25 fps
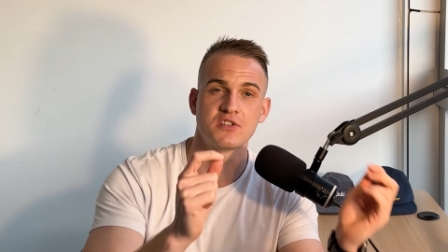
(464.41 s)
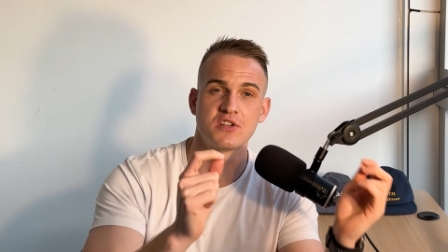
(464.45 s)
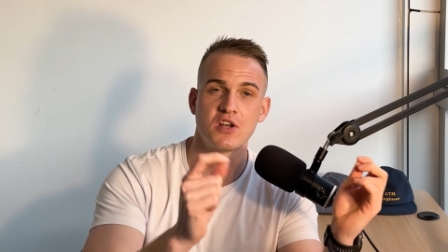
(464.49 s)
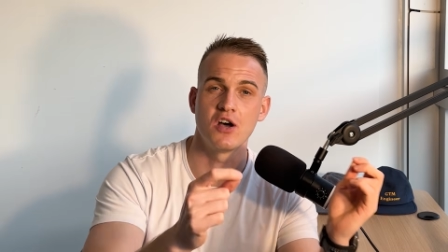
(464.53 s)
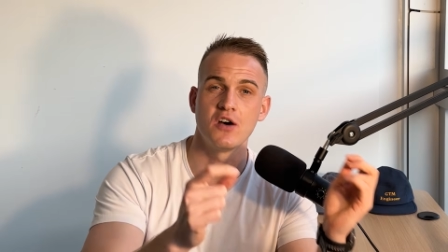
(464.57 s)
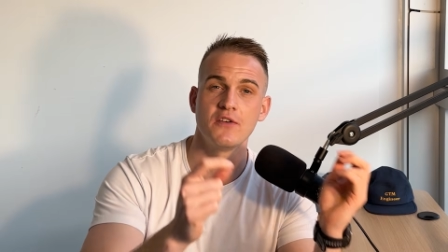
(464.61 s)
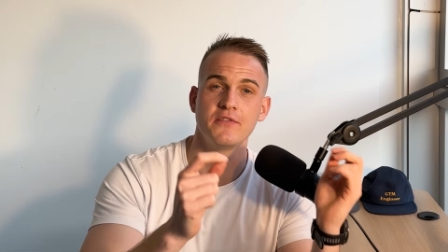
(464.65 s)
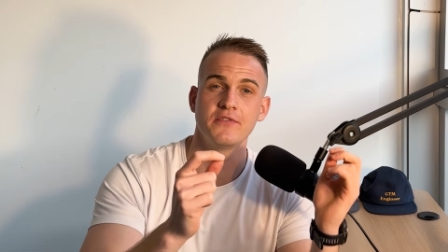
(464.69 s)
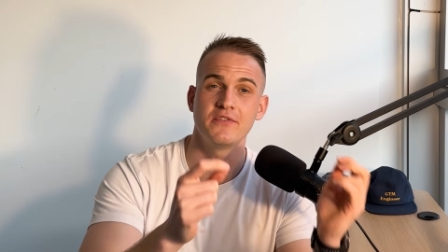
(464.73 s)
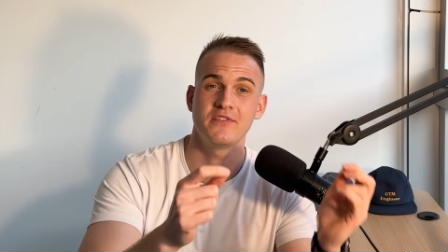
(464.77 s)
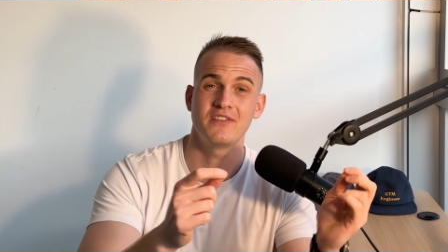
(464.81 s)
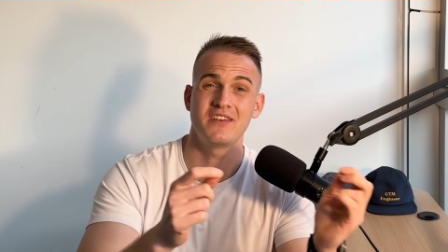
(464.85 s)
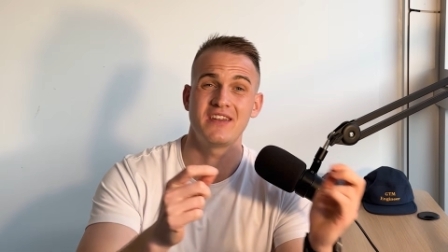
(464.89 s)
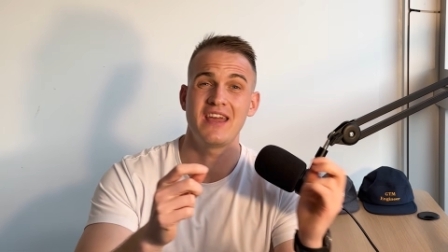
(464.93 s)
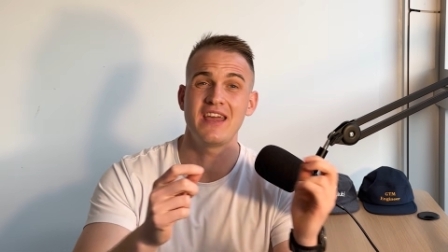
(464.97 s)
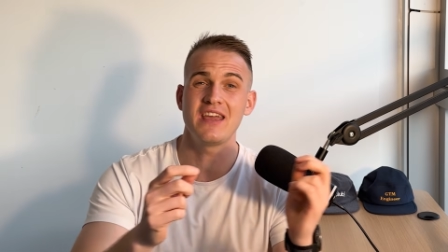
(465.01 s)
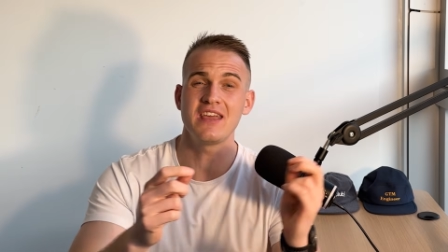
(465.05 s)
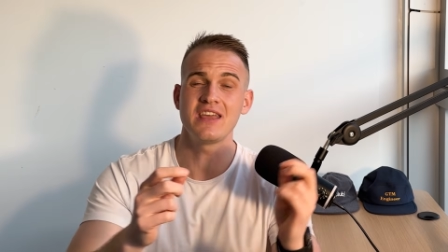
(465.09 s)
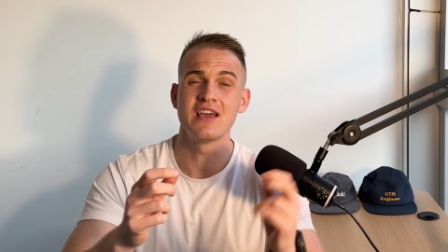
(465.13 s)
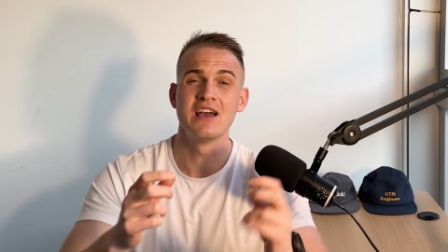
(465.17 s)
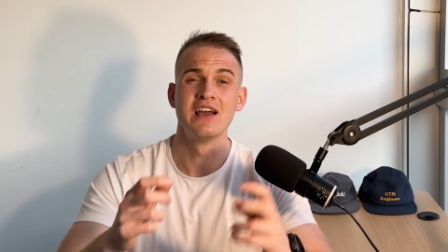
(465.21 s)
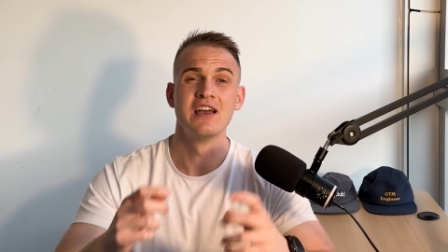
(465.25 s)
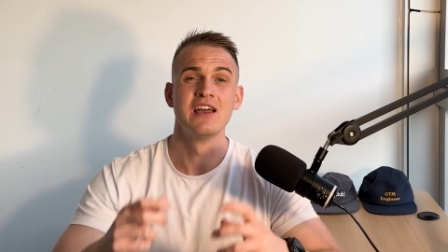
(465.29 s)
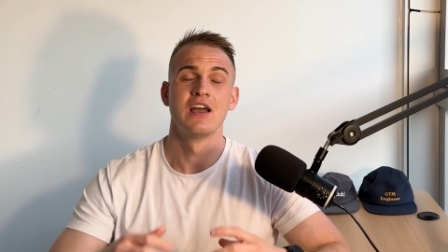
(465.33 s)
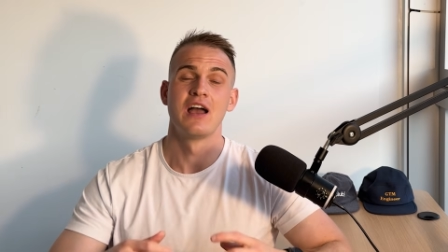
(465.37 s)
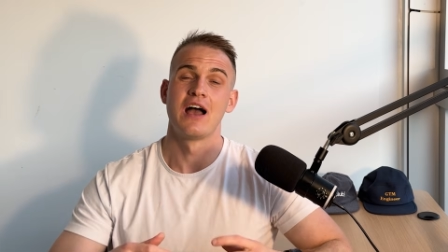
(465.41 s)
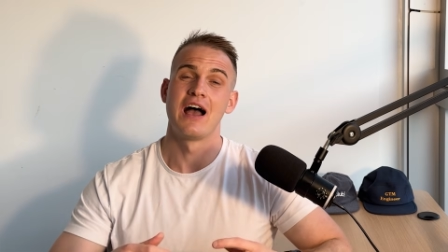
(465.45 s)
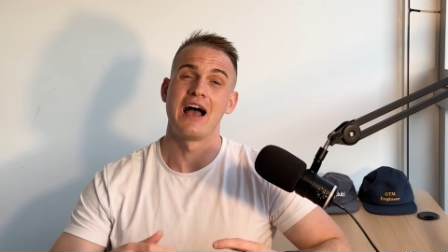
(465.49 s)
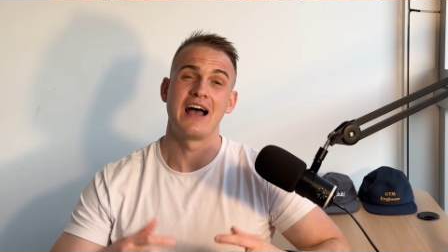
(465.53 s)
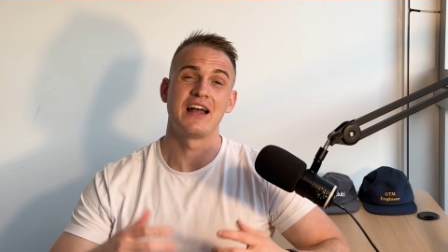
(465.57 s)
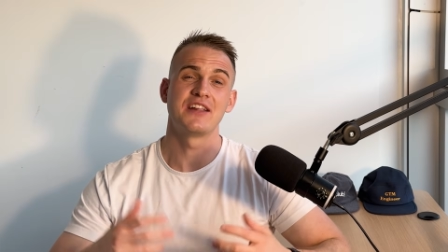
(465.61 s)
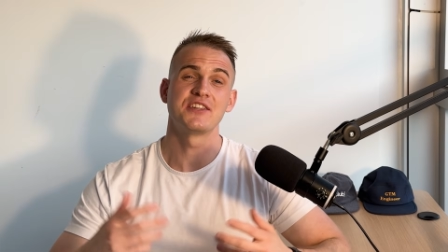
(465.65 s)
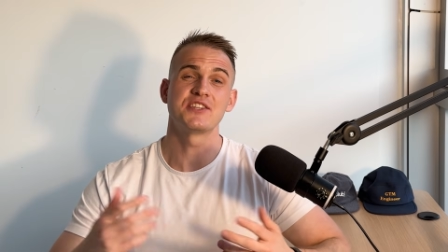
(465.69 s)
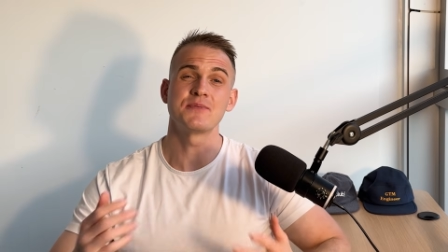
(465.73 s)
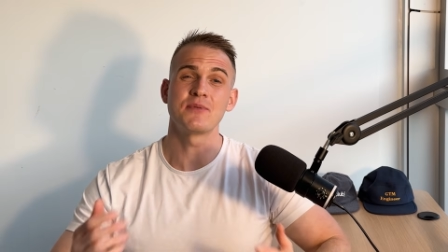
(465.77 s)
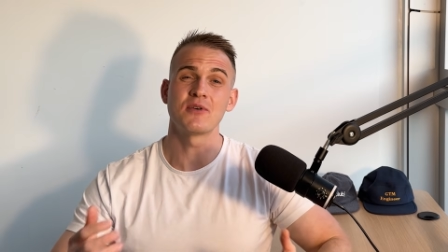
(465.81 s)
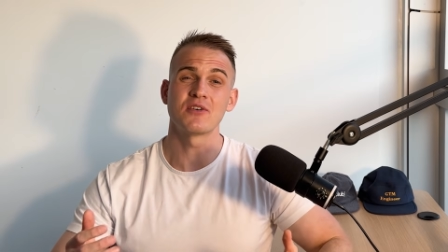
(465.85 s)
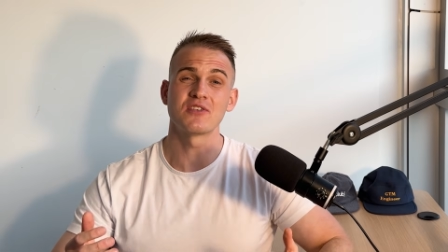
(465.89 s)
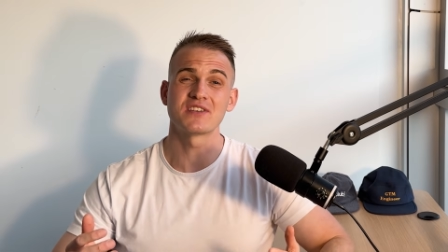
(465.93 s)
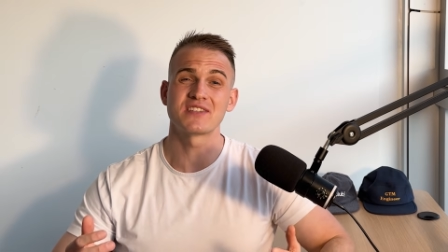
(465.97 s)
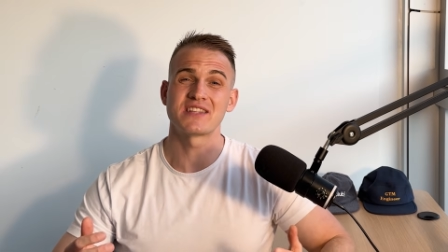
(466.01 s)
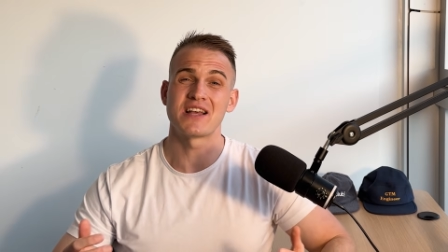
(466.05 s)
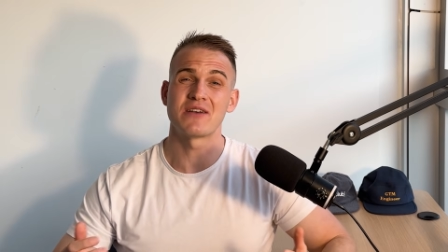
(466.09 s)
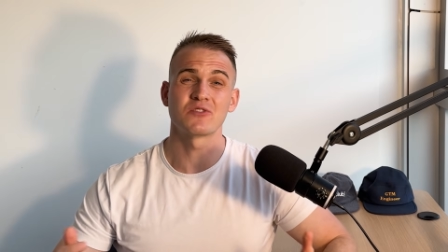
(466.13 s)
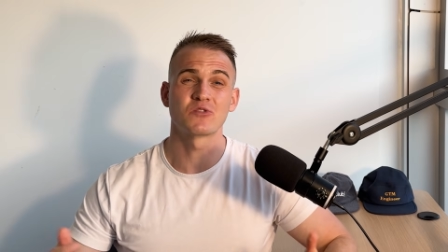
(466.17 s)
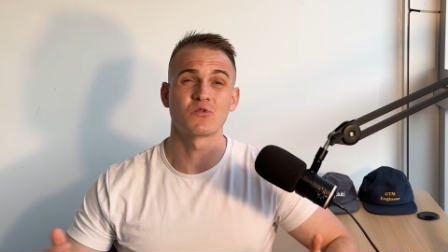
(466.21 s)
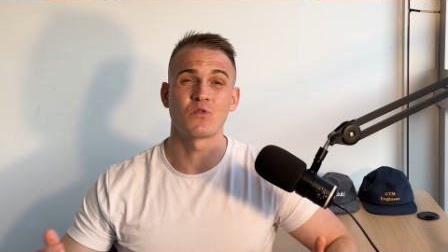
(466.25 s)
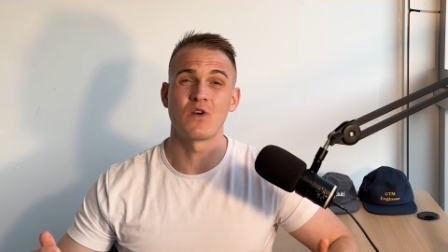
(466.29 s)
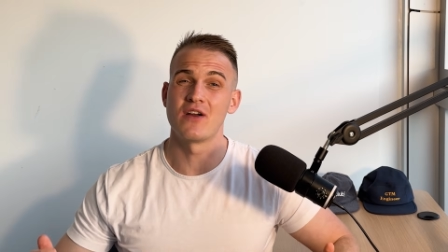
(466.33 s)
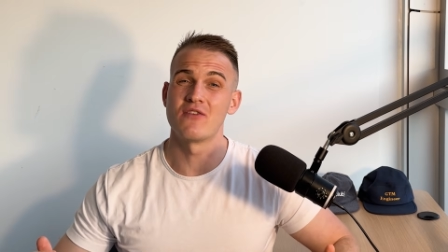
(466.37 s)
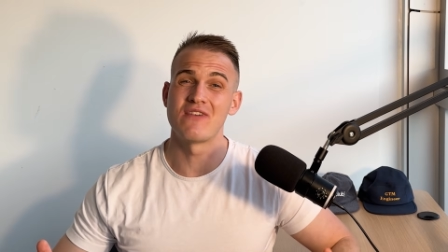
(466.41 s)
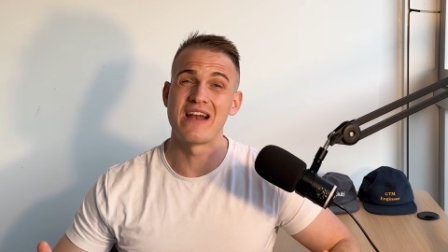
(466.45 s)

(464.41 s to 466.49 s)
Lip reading: half of the day. And to be honest, that was quite